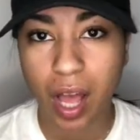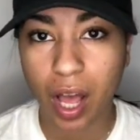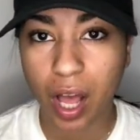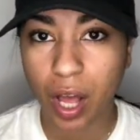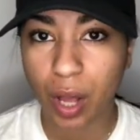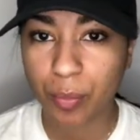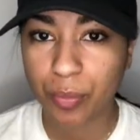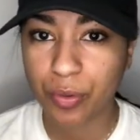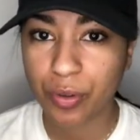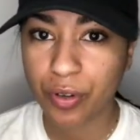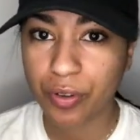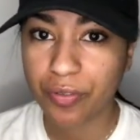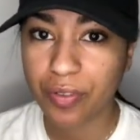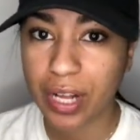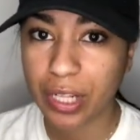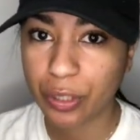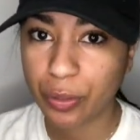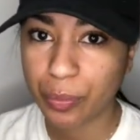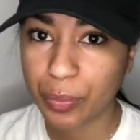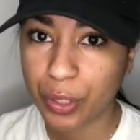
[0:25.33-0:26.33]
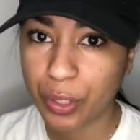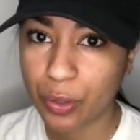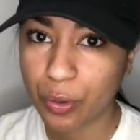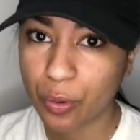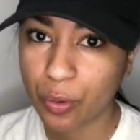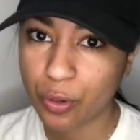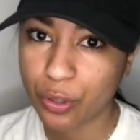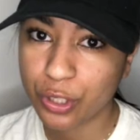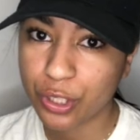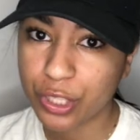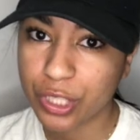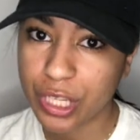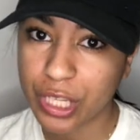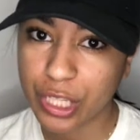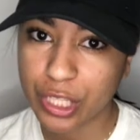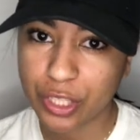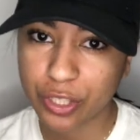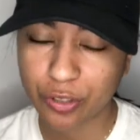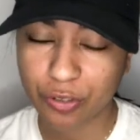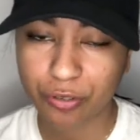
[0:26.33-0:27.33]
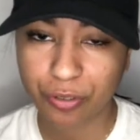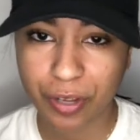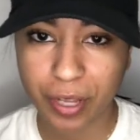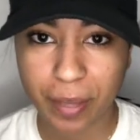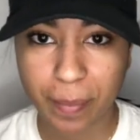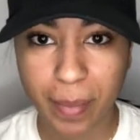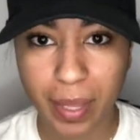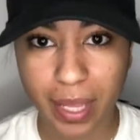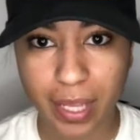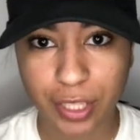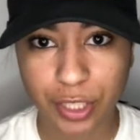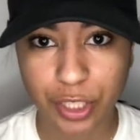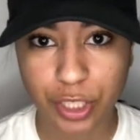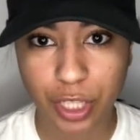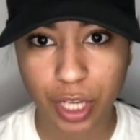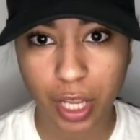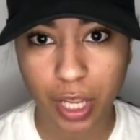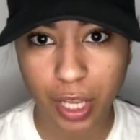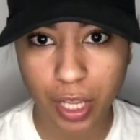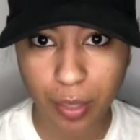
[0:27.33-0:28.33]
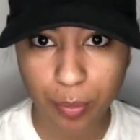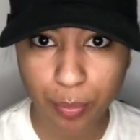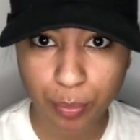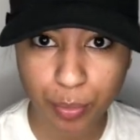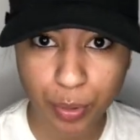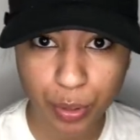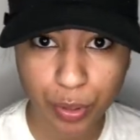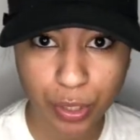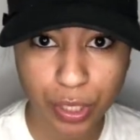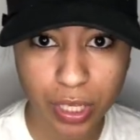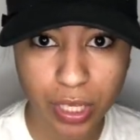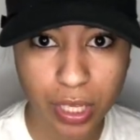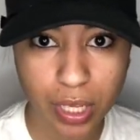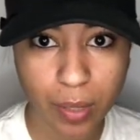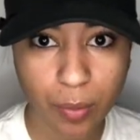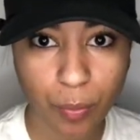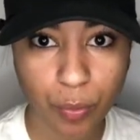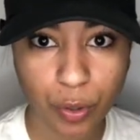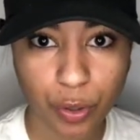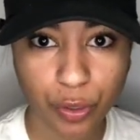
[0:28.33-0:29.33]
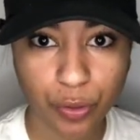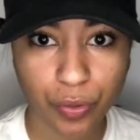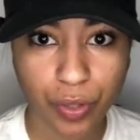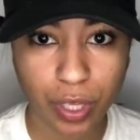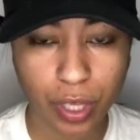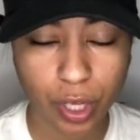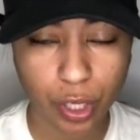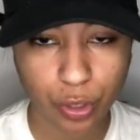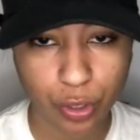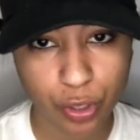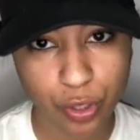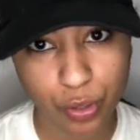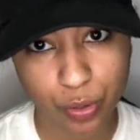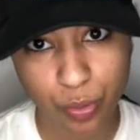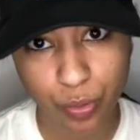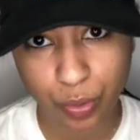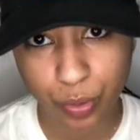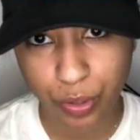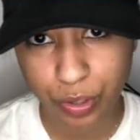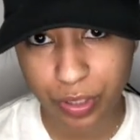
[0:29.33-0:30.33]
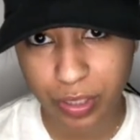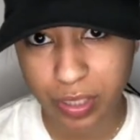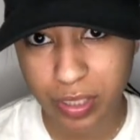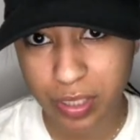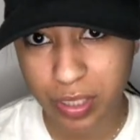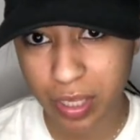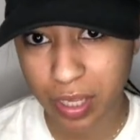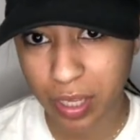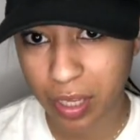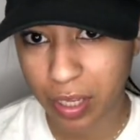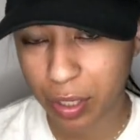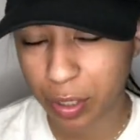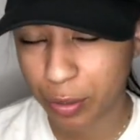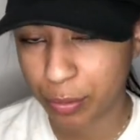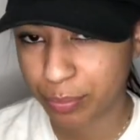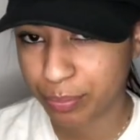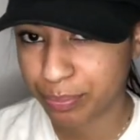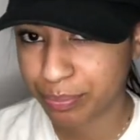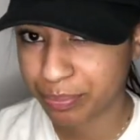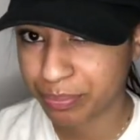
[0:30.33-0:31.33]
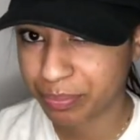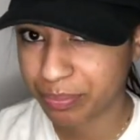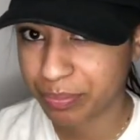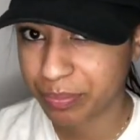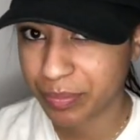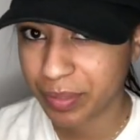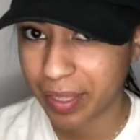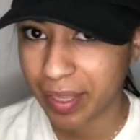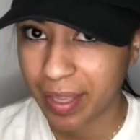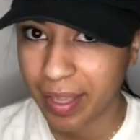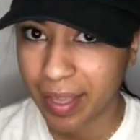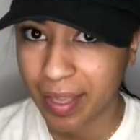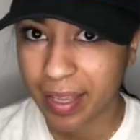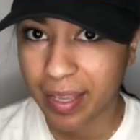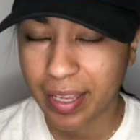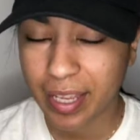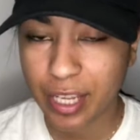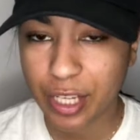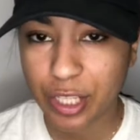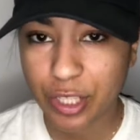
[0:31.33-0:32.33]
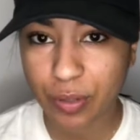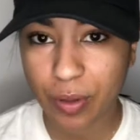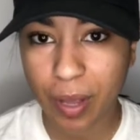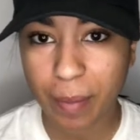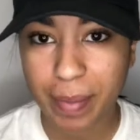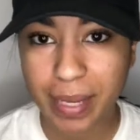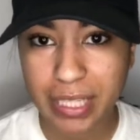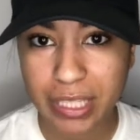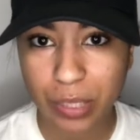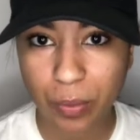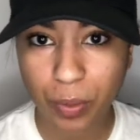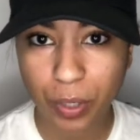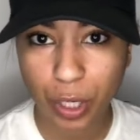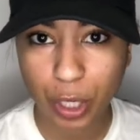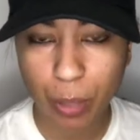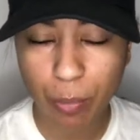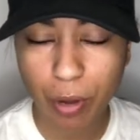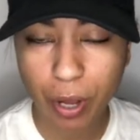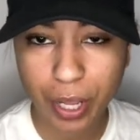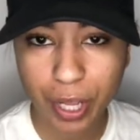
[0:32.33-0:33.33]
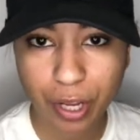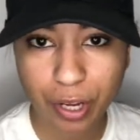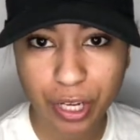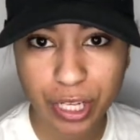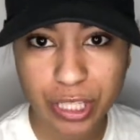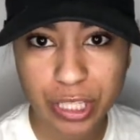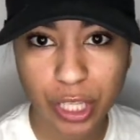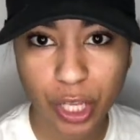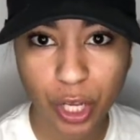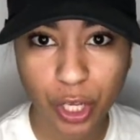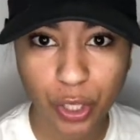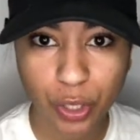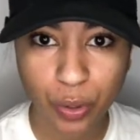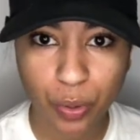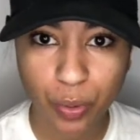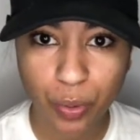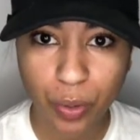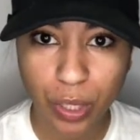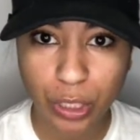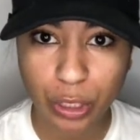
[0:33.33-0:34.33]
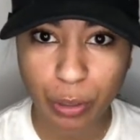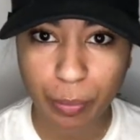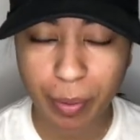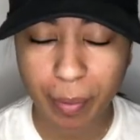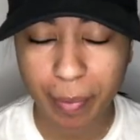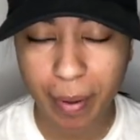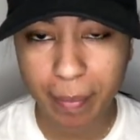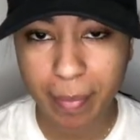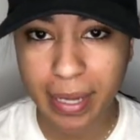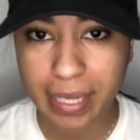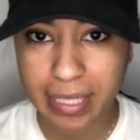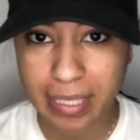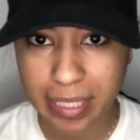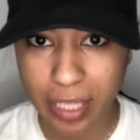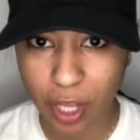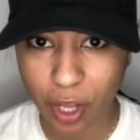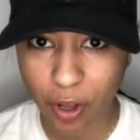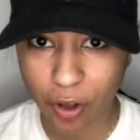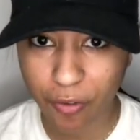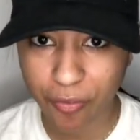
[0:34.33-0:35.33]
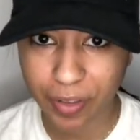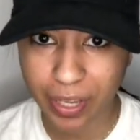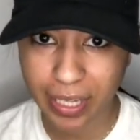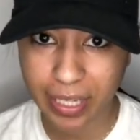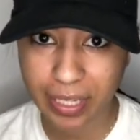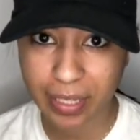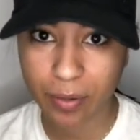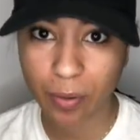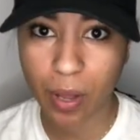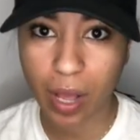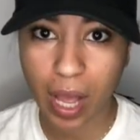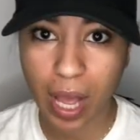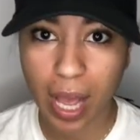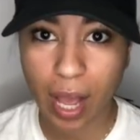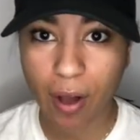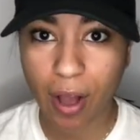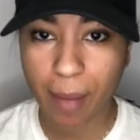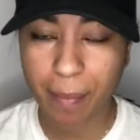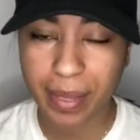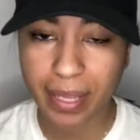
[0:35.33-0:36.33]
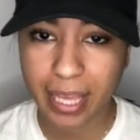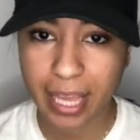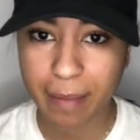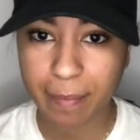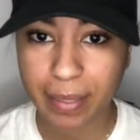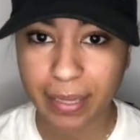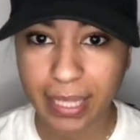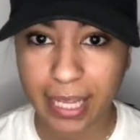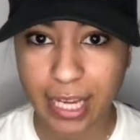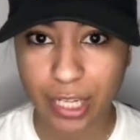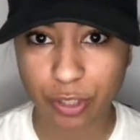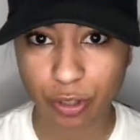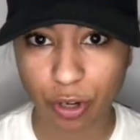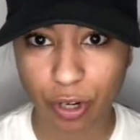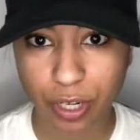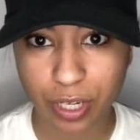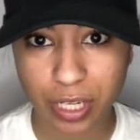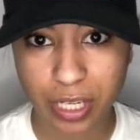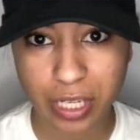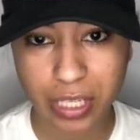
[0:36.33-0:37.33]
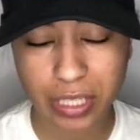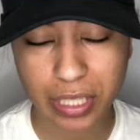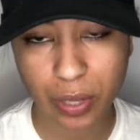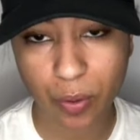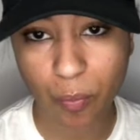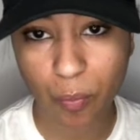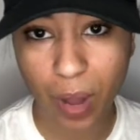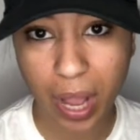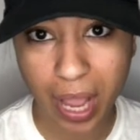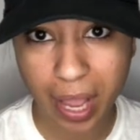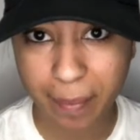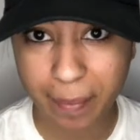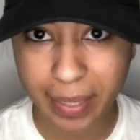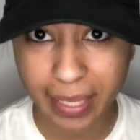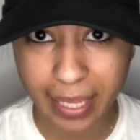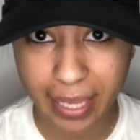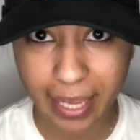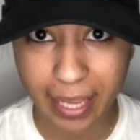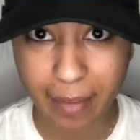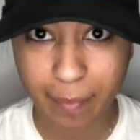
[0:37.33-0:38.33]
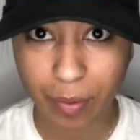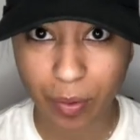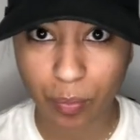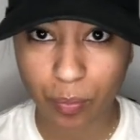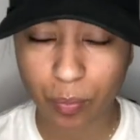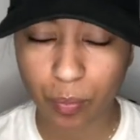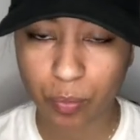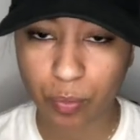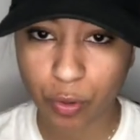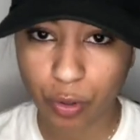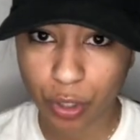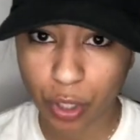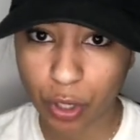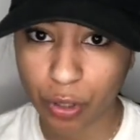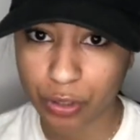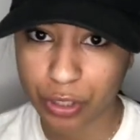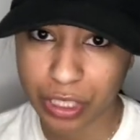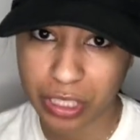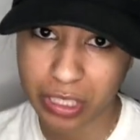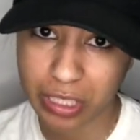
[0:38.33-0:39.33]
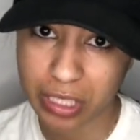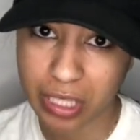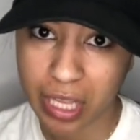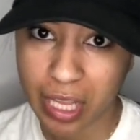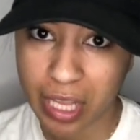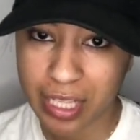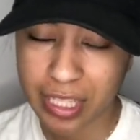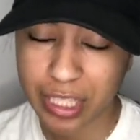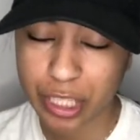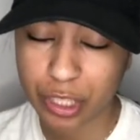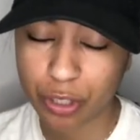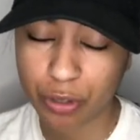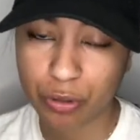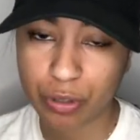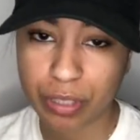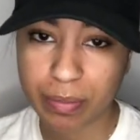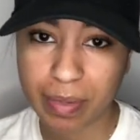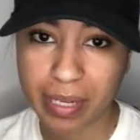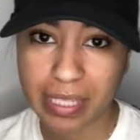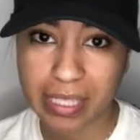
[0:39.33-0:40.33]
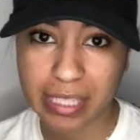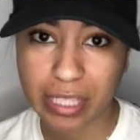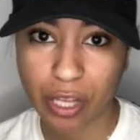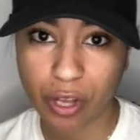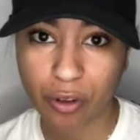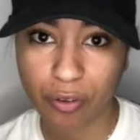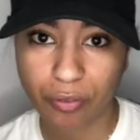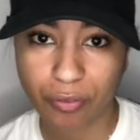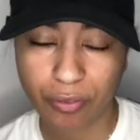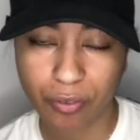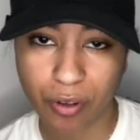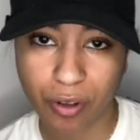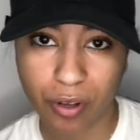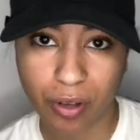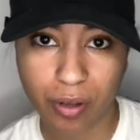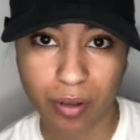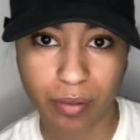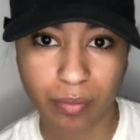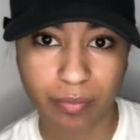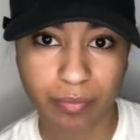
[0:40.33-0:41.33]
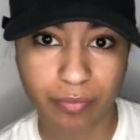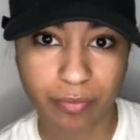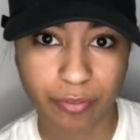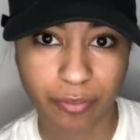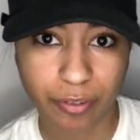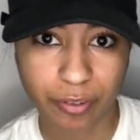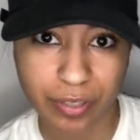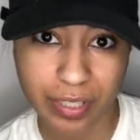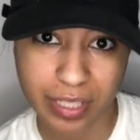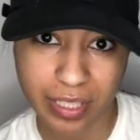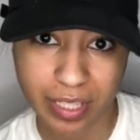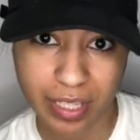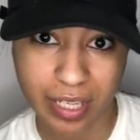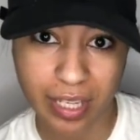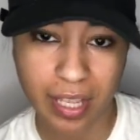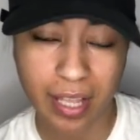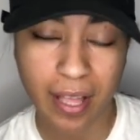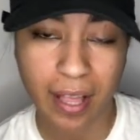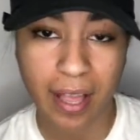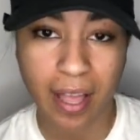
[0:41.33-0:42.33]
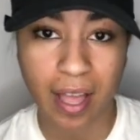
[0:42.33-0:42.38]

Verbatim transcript: Um, you can follow me on Instagram at JN Beauty with three underscores. Um, yeah, so I basically want to come on here and tell you a little bit about myself and how I became a lash artist and why I became and, you know, just introduce myself um, firstly.